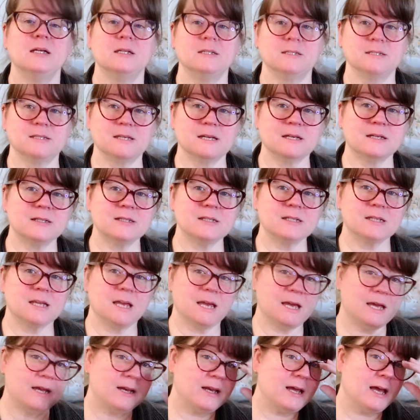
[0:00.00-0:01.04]
The second
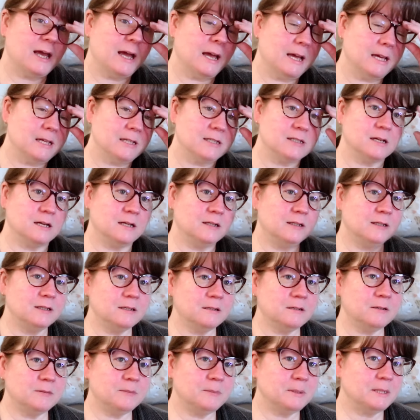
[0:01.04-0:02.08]
skein has a
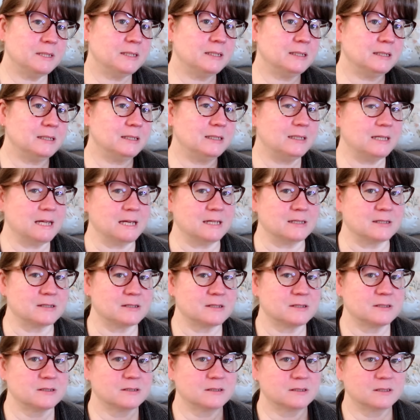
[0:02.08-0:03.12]
little bit
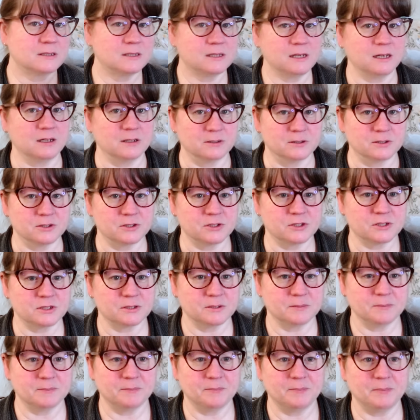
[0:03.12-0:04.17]
less colors,
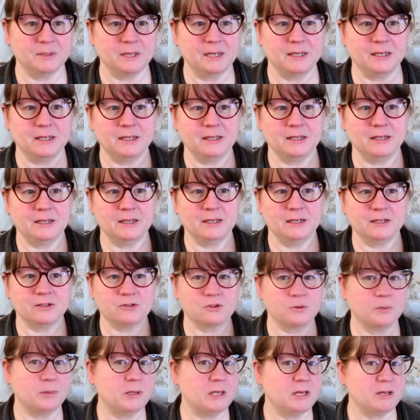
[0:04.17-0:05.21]
but
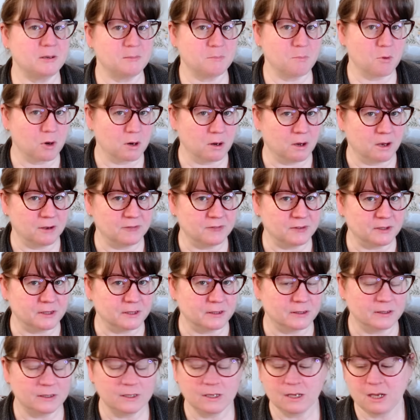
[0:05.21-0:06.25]
it's repeated more often.
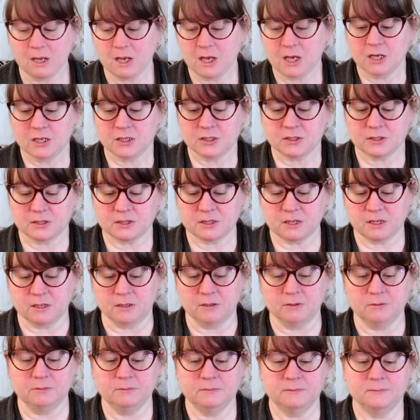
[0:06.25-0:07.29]

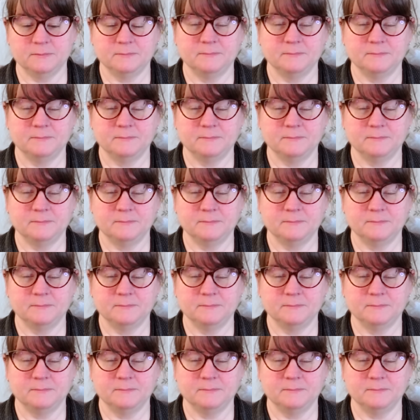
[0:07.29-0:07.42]
So